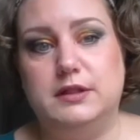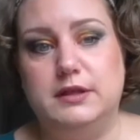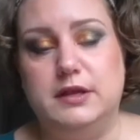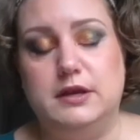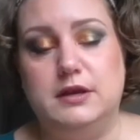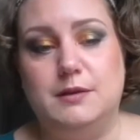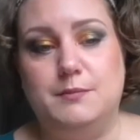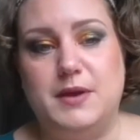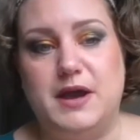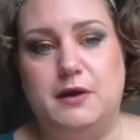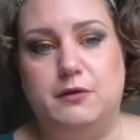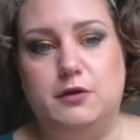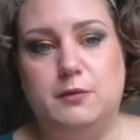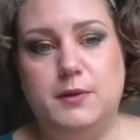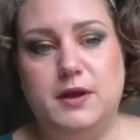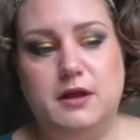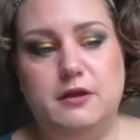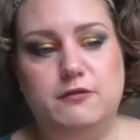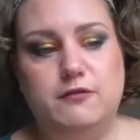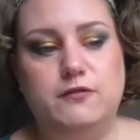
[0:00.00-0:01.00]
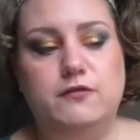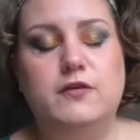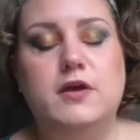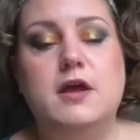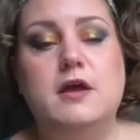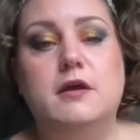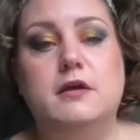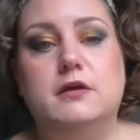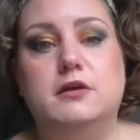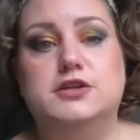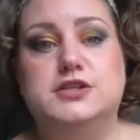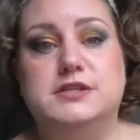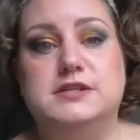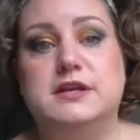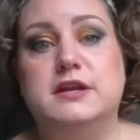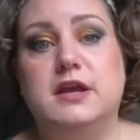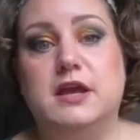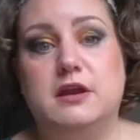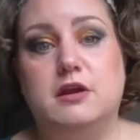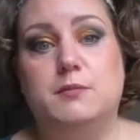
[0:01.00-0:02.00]
a powder puff, you're just going
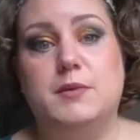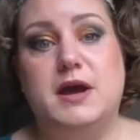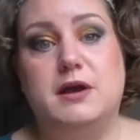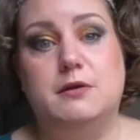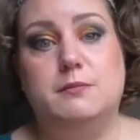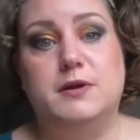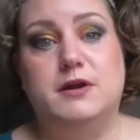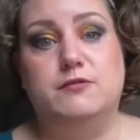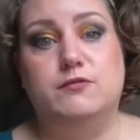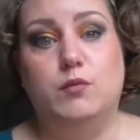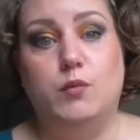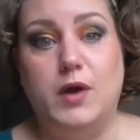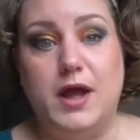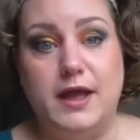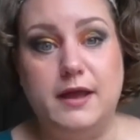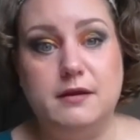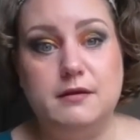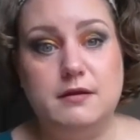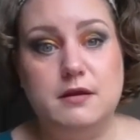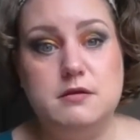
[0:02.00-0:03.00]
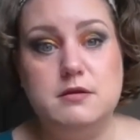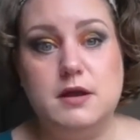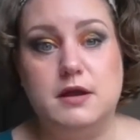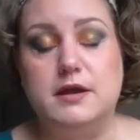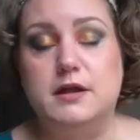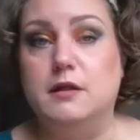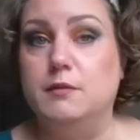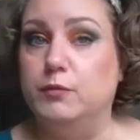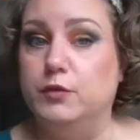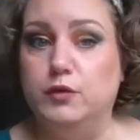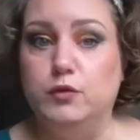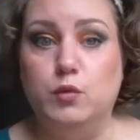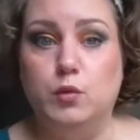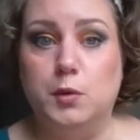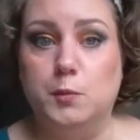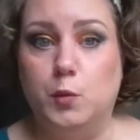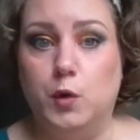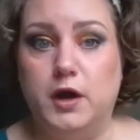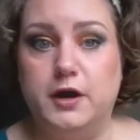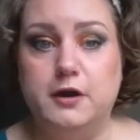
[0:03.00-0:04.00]
to get your powder puff wet, lukewarm
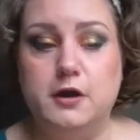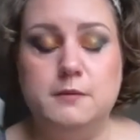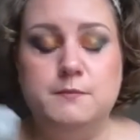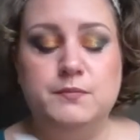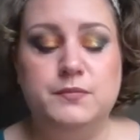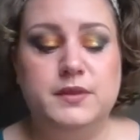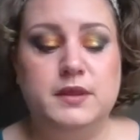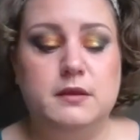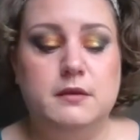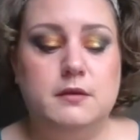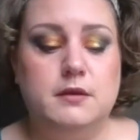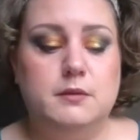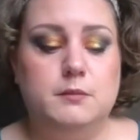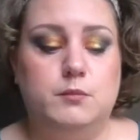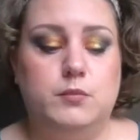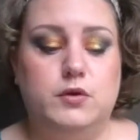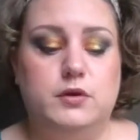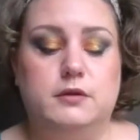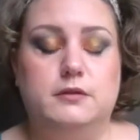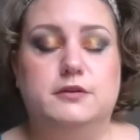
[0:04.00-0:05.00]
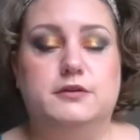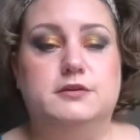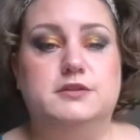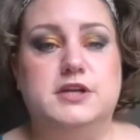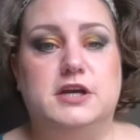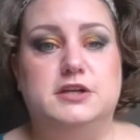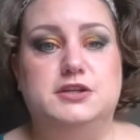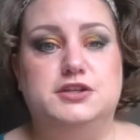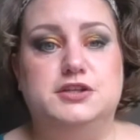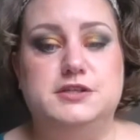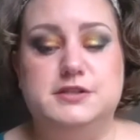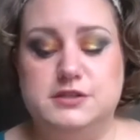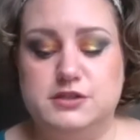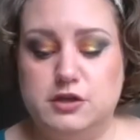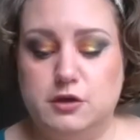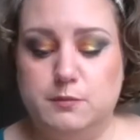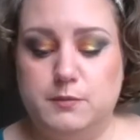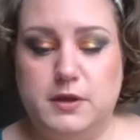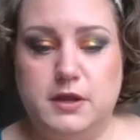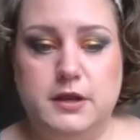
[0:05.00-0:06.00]
water, put a little Dawn dish
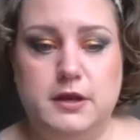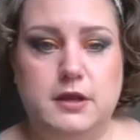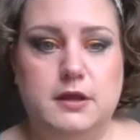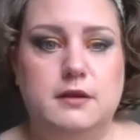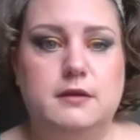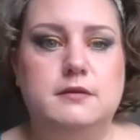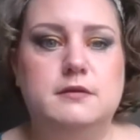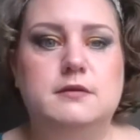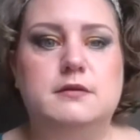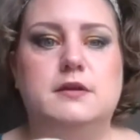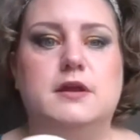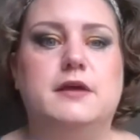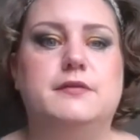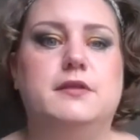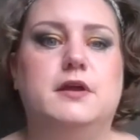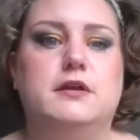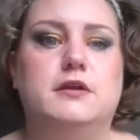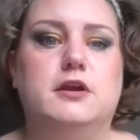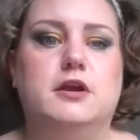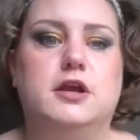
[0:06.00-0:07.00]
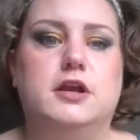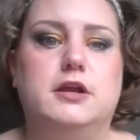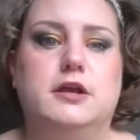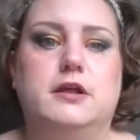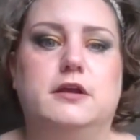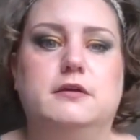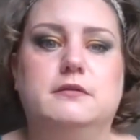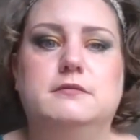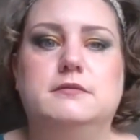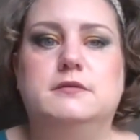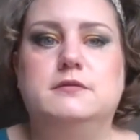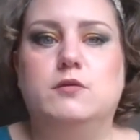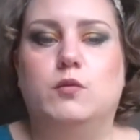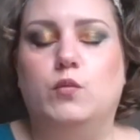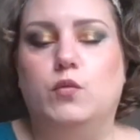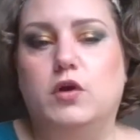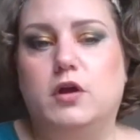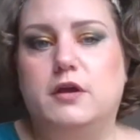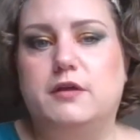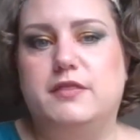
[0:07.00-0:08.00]
soap on it, and then you're going to
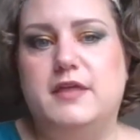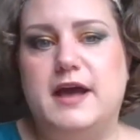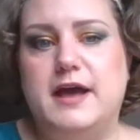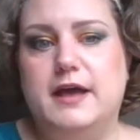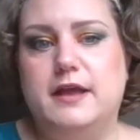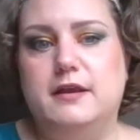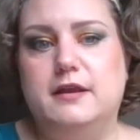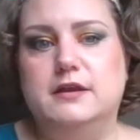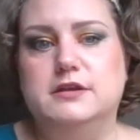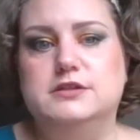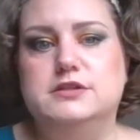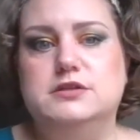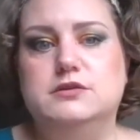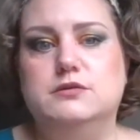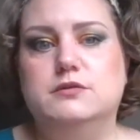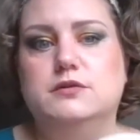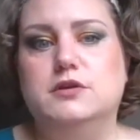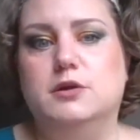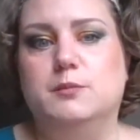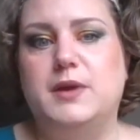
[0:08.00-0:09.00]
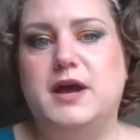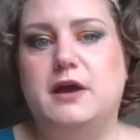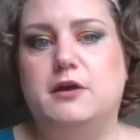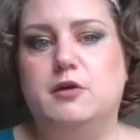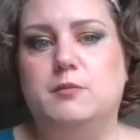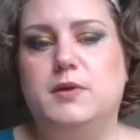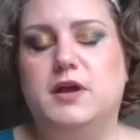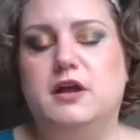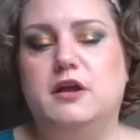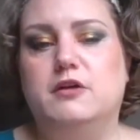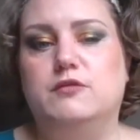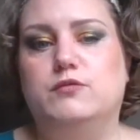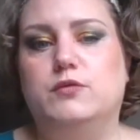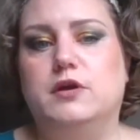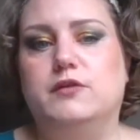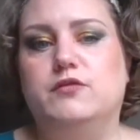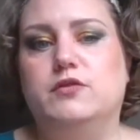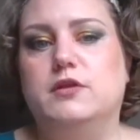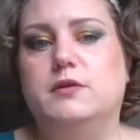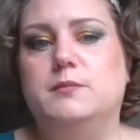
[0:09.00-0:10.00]
work that into your powder puff,
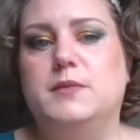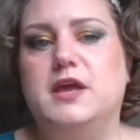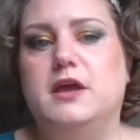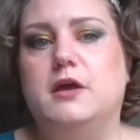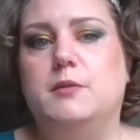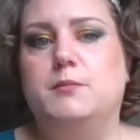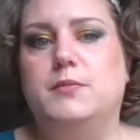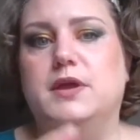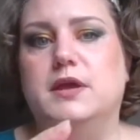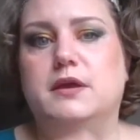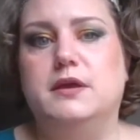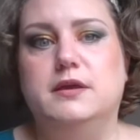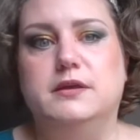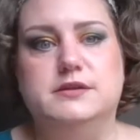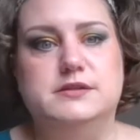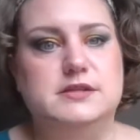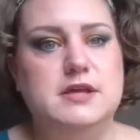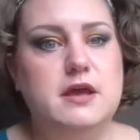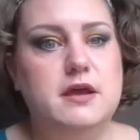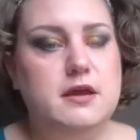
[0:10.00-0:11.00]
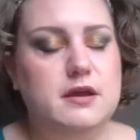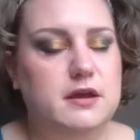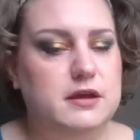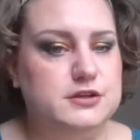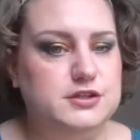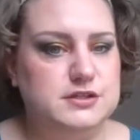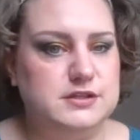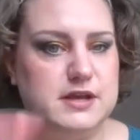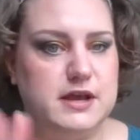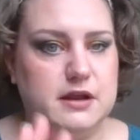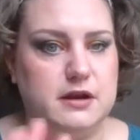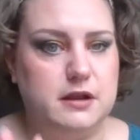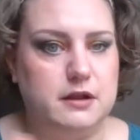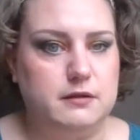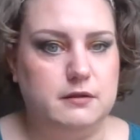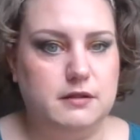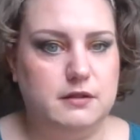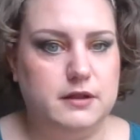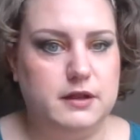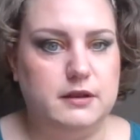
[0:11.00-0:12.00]
wherever the makeup is, and just kind of
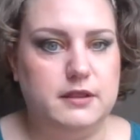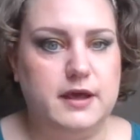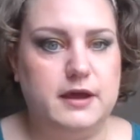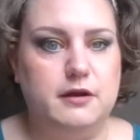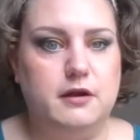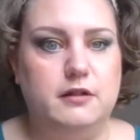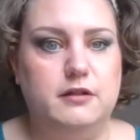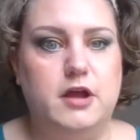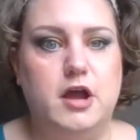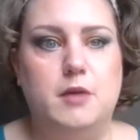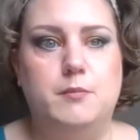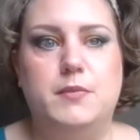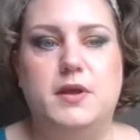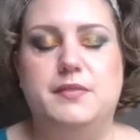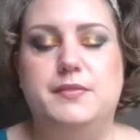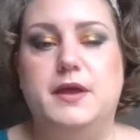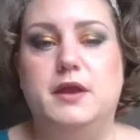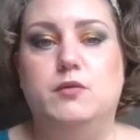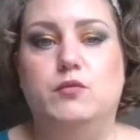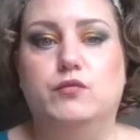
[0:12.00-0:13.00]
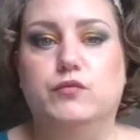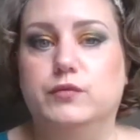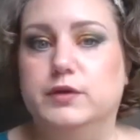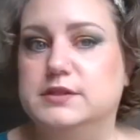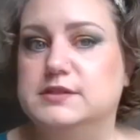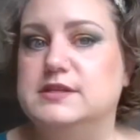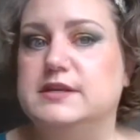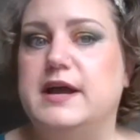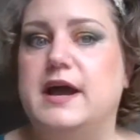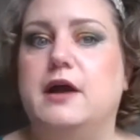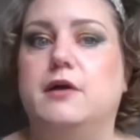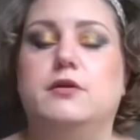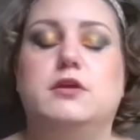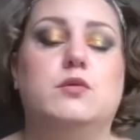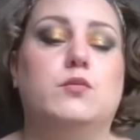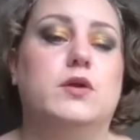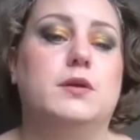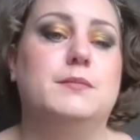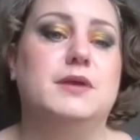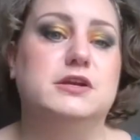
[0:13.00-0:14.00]
clean that all up and then rinse it out. You
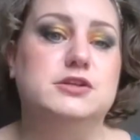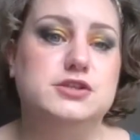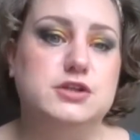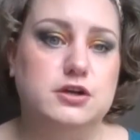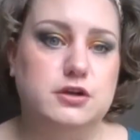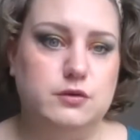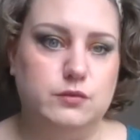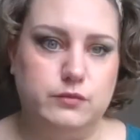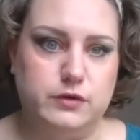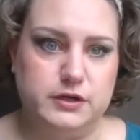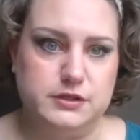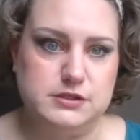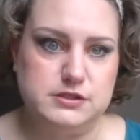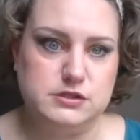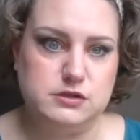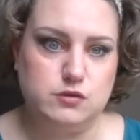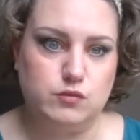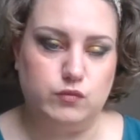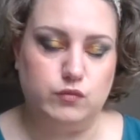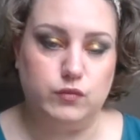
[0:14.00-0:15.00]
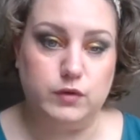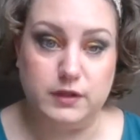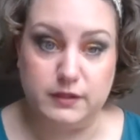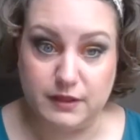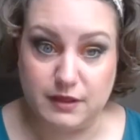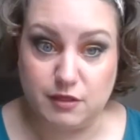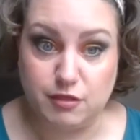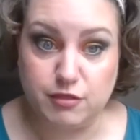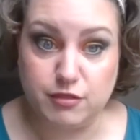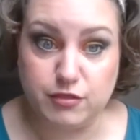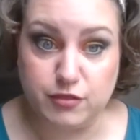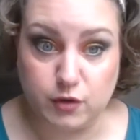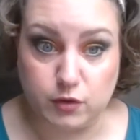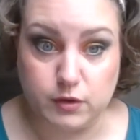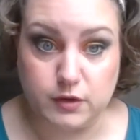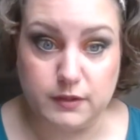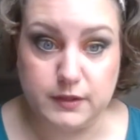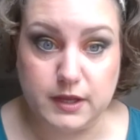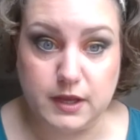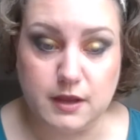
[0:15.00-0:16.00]
want to make sure you rinse really
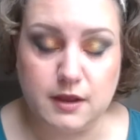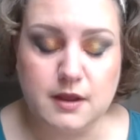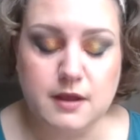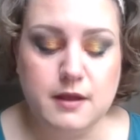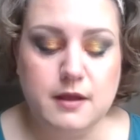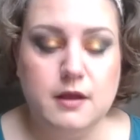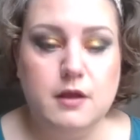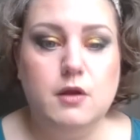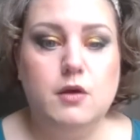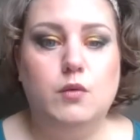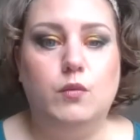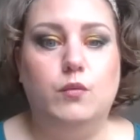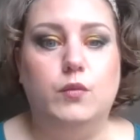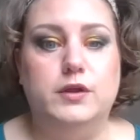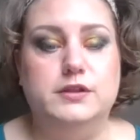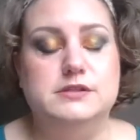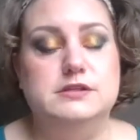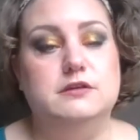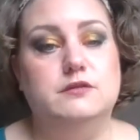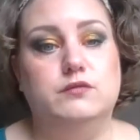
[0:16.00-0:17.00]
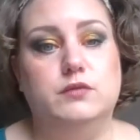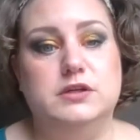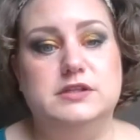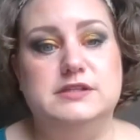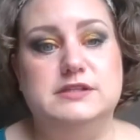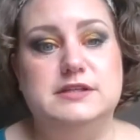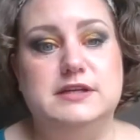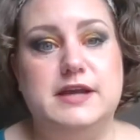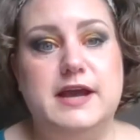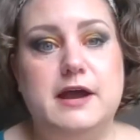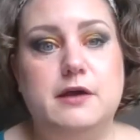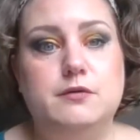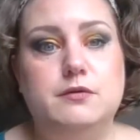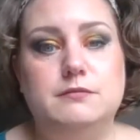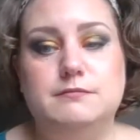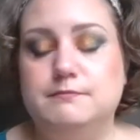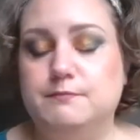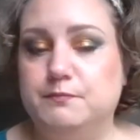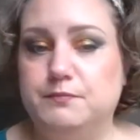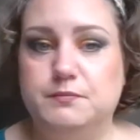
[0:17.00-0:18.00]
thoroughly. Once you've rinsed it out,
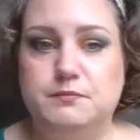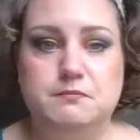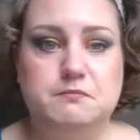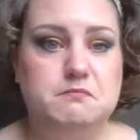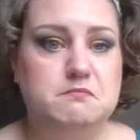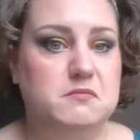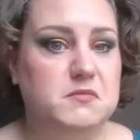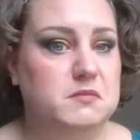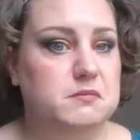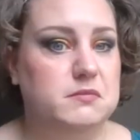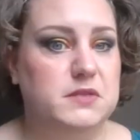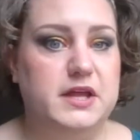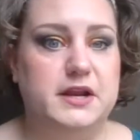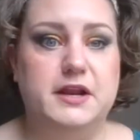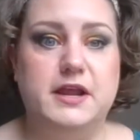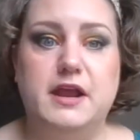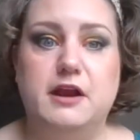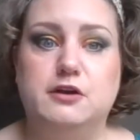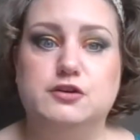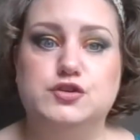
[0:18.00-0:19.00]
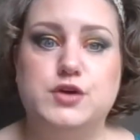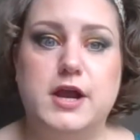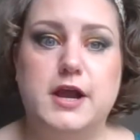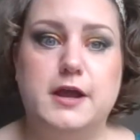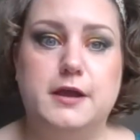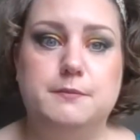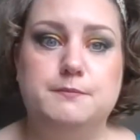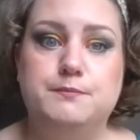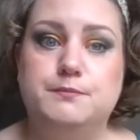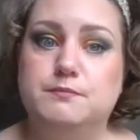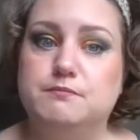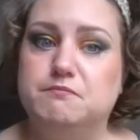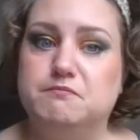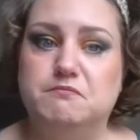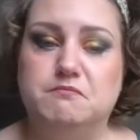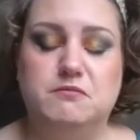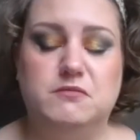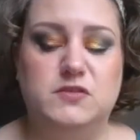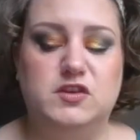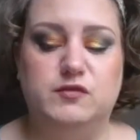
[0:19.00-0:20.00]
let it air dry,
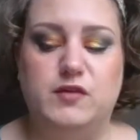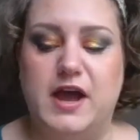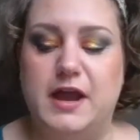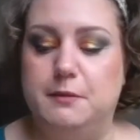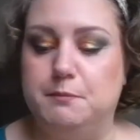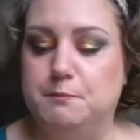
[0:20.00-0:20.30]
it's fine.